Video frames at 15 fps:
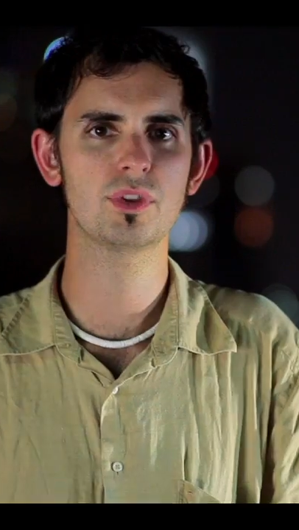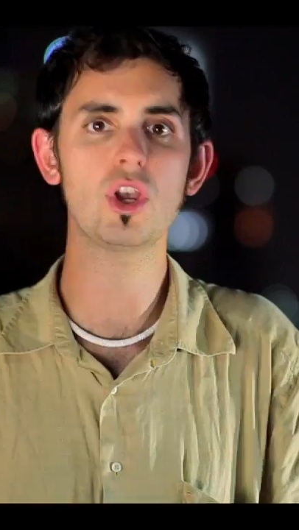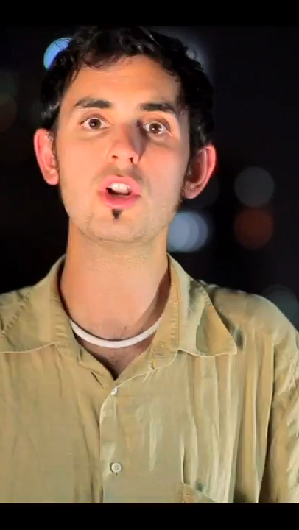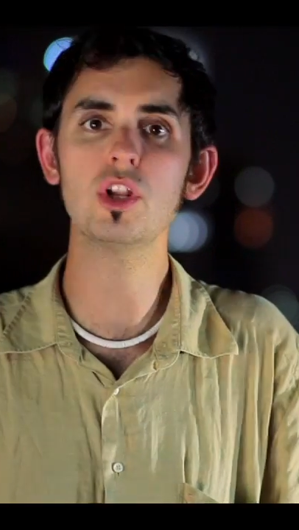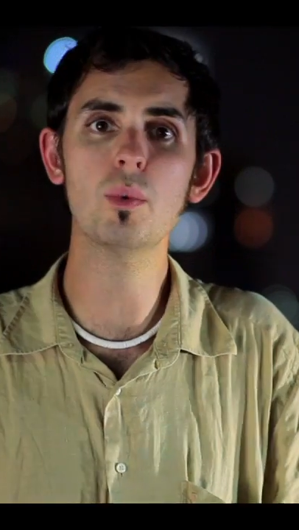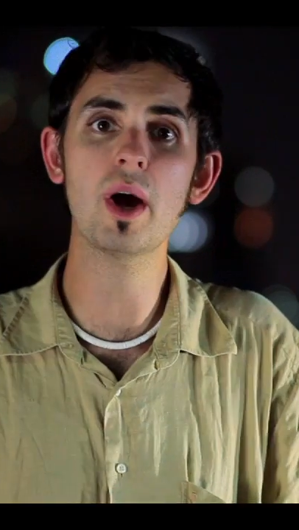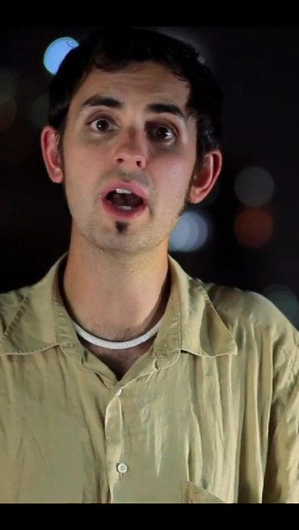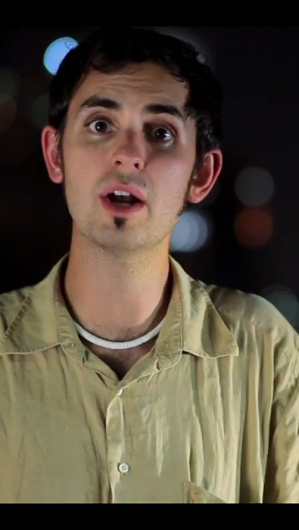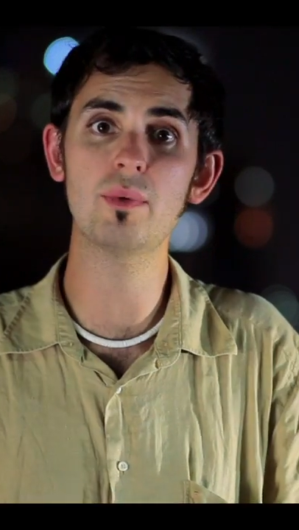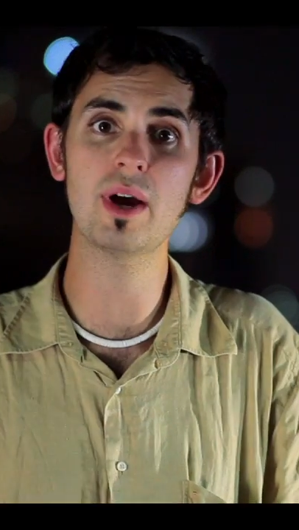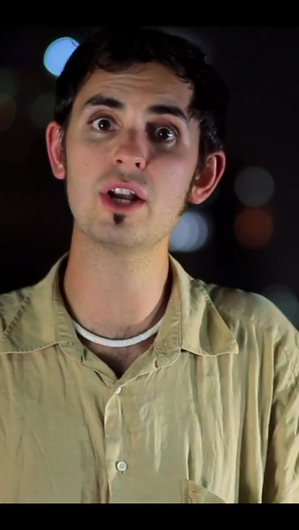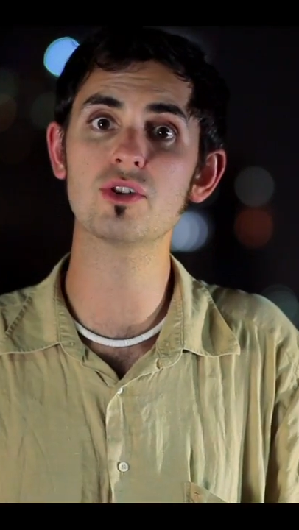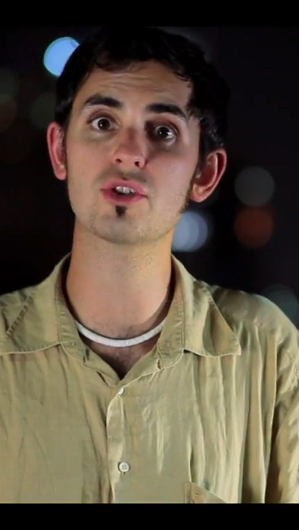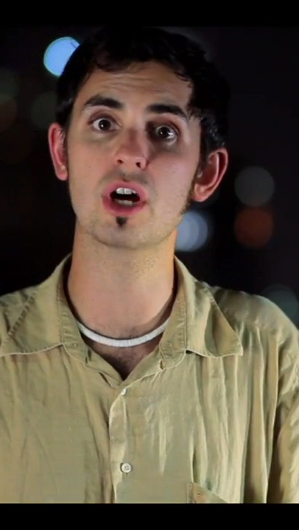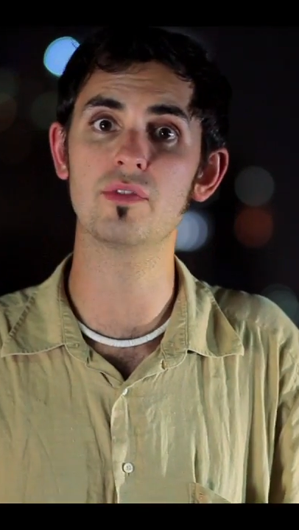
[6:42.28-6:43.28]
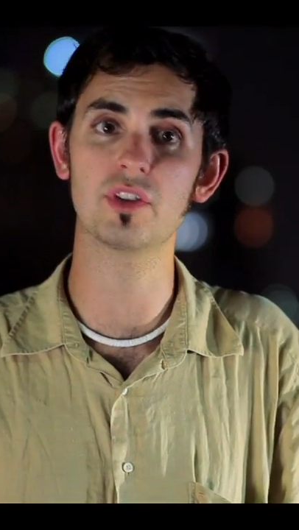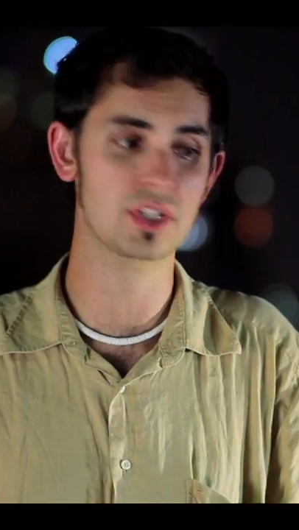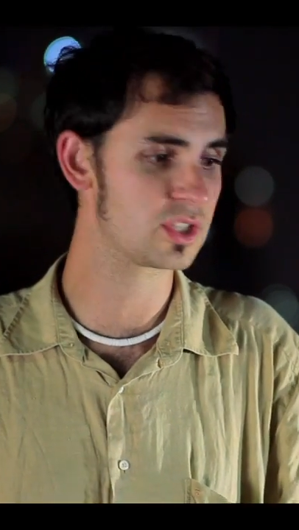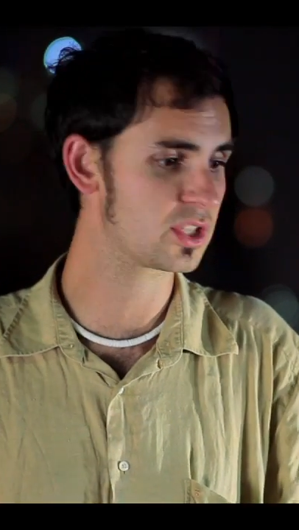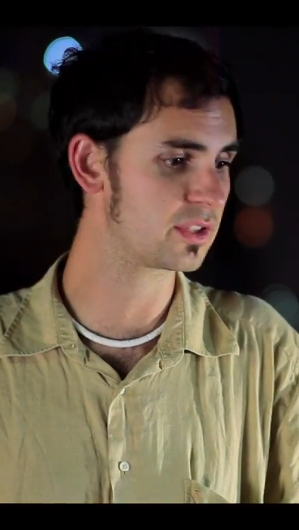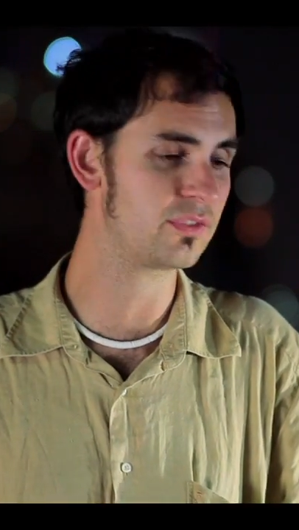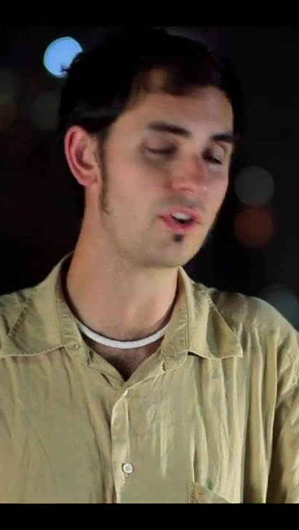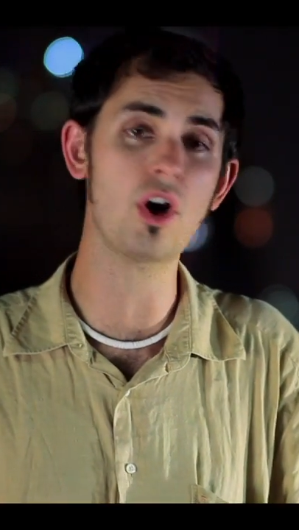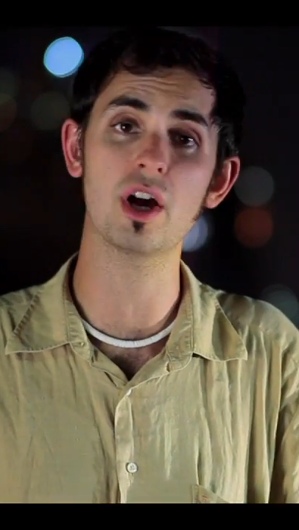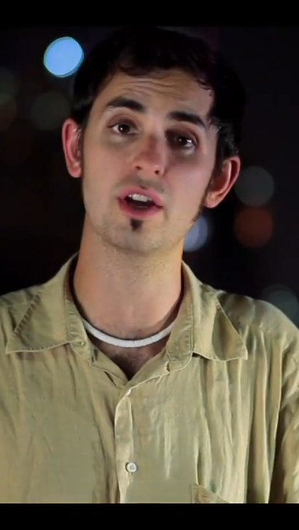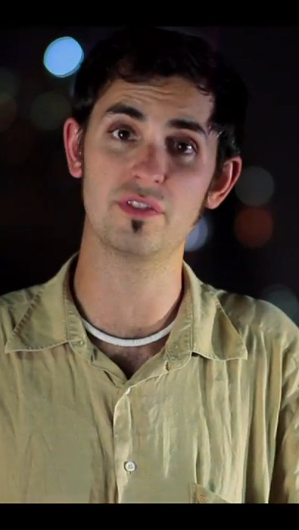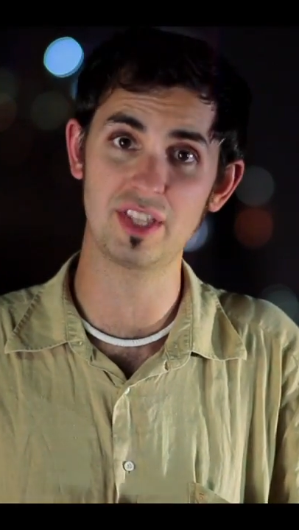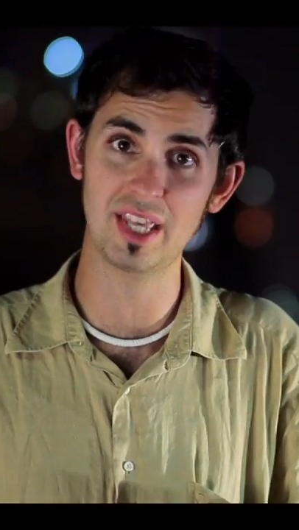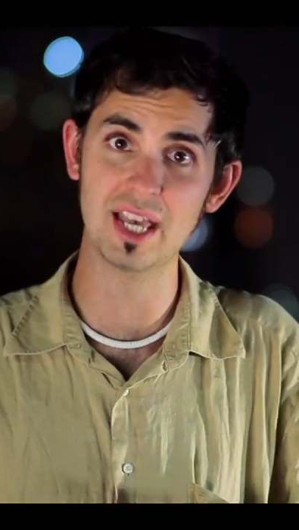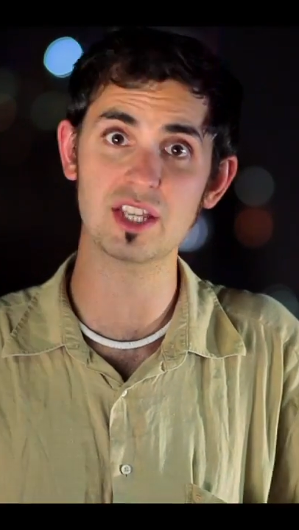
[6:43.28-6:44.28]
The only way a Range Rover can
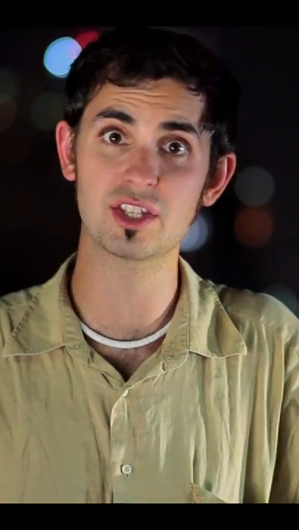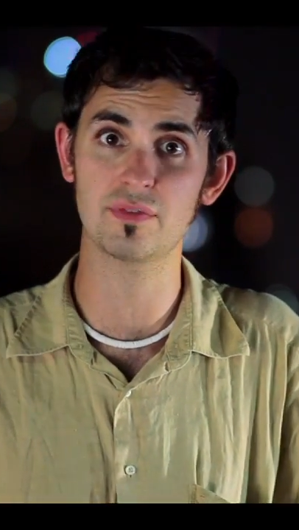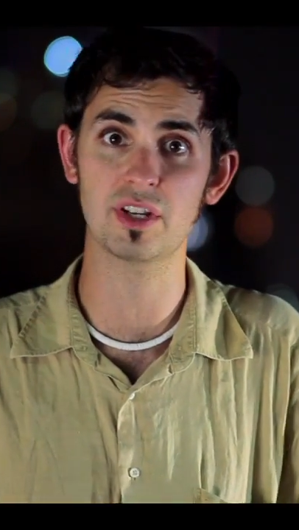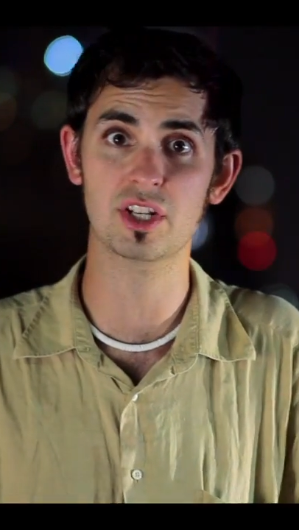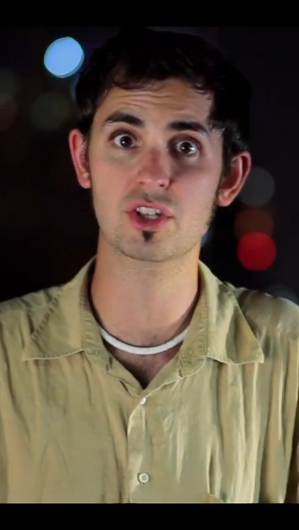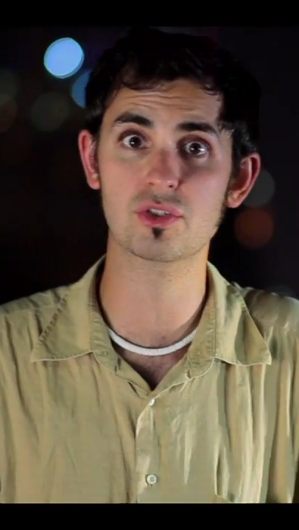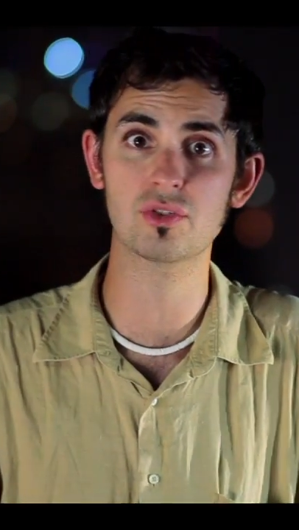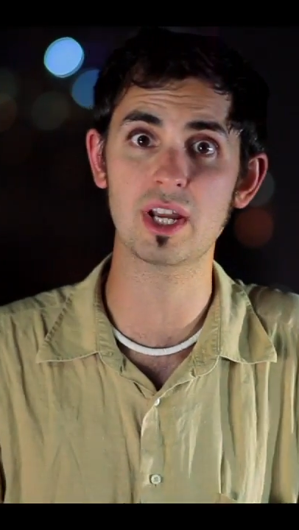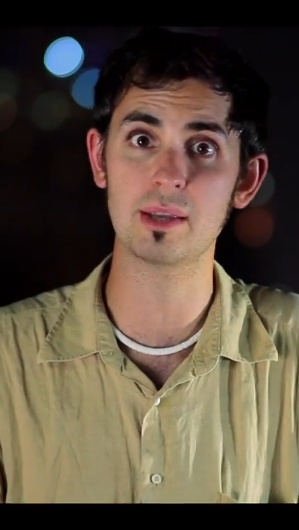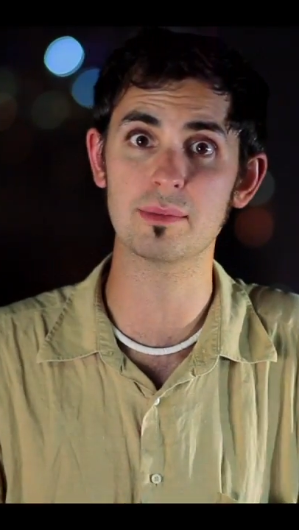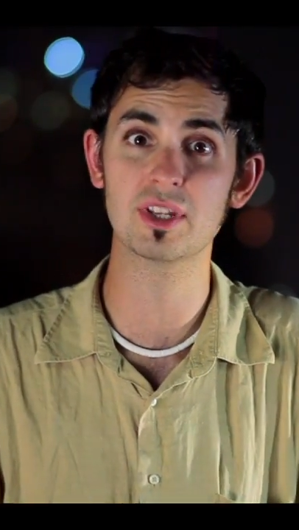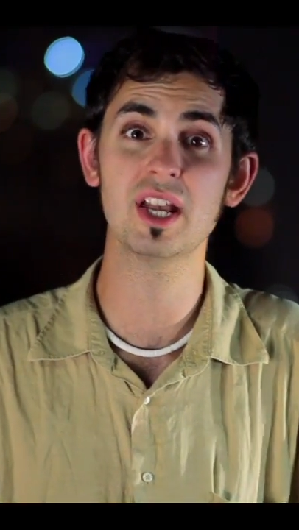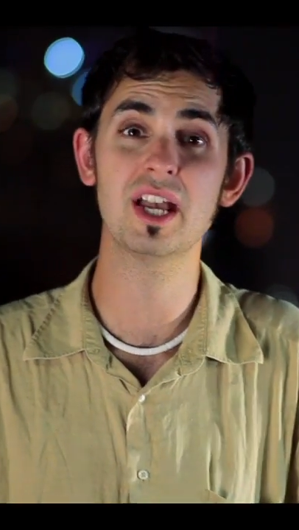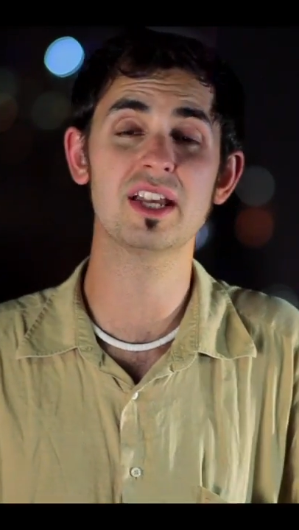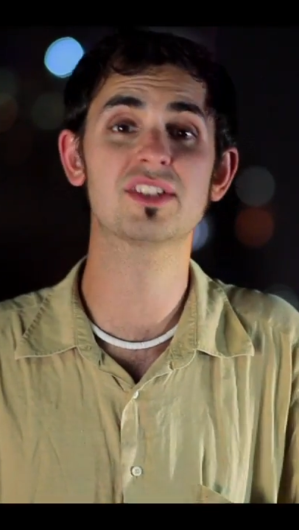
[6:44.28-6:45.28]
survive years of extremes